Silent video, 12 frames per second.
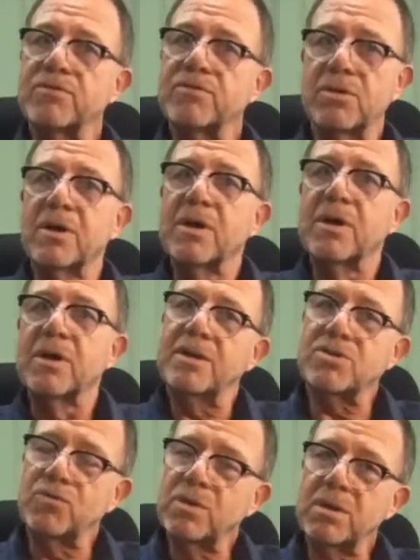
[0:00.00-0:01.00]
So it's a
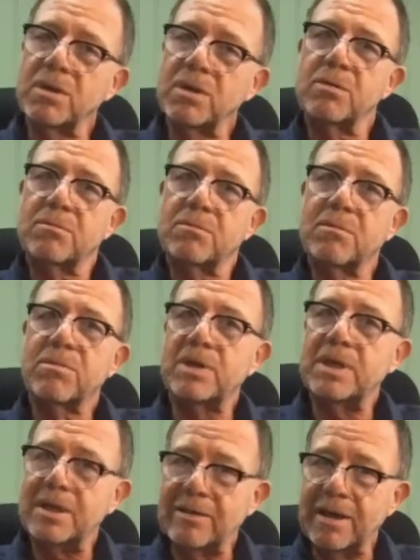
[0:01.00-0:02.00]
really good
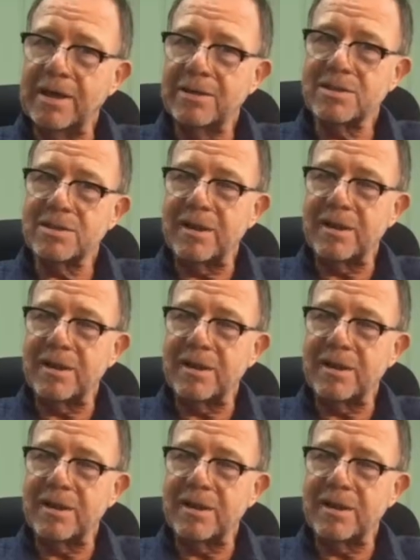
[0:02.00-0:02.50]
3 days.